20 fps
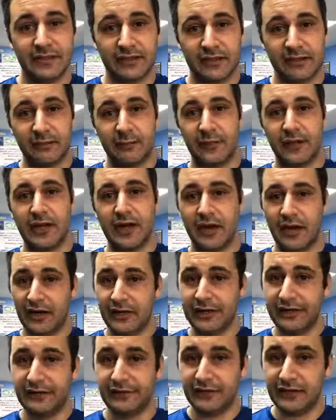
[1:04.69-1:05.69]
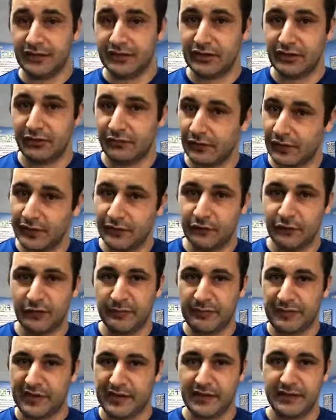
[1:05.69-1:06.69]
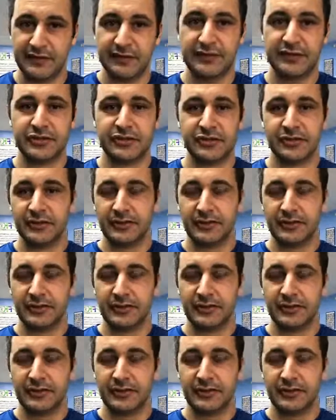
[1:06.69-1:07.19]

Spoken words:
They're pretty hardy fish, great for beginners,